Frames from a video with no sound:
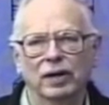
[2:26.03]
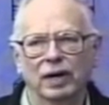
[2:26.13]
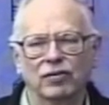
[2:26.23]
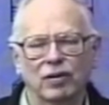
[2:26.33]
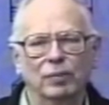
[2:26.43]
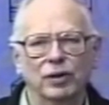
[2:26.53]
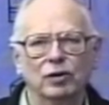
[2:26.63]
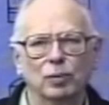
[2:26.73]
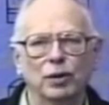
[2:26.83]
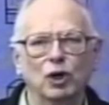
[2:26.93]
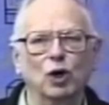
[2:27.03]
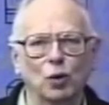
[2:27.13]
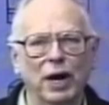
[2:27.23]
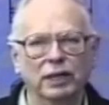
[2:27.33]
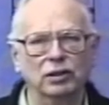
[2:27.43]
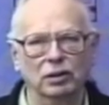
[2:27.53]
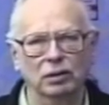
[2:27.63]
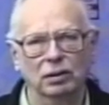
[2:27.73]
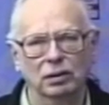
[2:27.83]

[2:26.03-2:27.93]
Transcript: as something to be corrected.